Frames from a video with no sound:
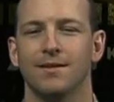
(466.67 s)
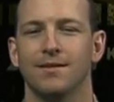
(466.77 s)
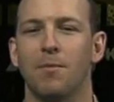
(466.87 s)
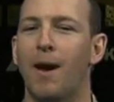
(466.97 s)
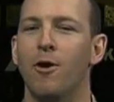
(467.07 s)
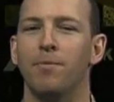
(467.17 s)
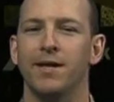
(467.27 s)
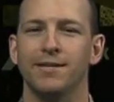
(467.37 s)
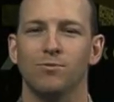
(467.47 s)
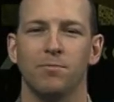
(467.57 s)
The power
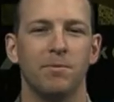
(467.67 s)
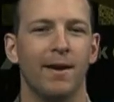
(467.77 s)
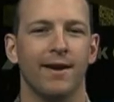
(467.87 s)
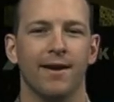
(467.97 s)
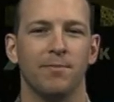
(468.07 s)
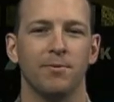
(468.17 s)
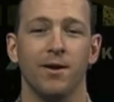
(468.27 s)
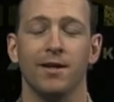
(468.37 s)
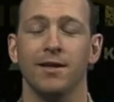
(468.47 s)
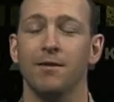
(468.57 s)
plants will be back up and
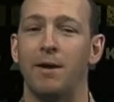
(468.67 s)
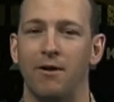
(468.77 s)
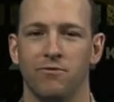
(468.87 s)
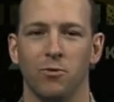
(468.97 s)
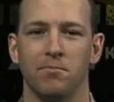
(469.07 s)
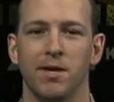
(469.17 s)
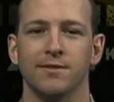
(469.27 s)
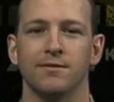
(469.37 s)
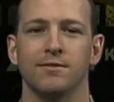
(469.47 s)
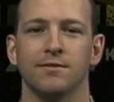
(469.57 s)
running in about four
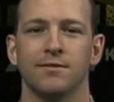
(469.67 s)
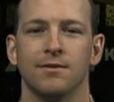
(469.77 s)
months.